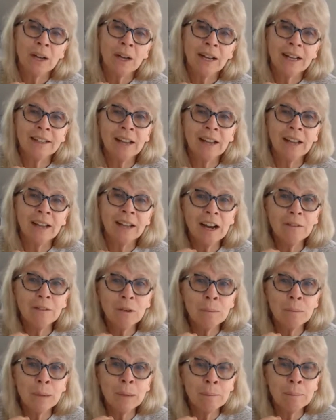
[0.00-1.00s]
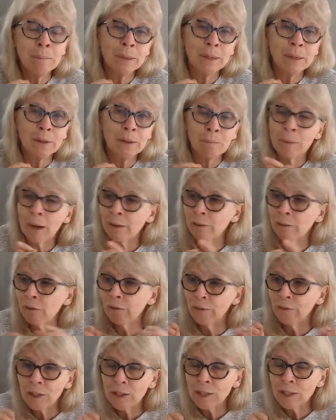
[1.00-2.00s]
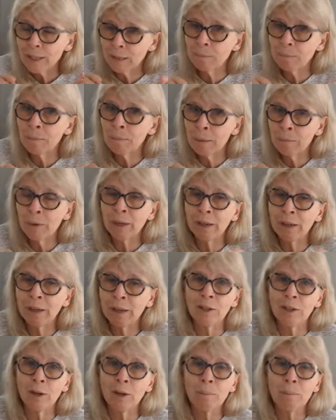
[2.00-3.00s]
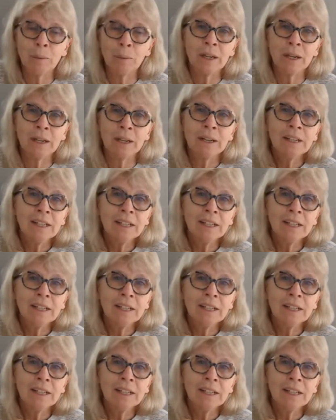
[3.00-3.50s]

And I remember my first memory of Tupperware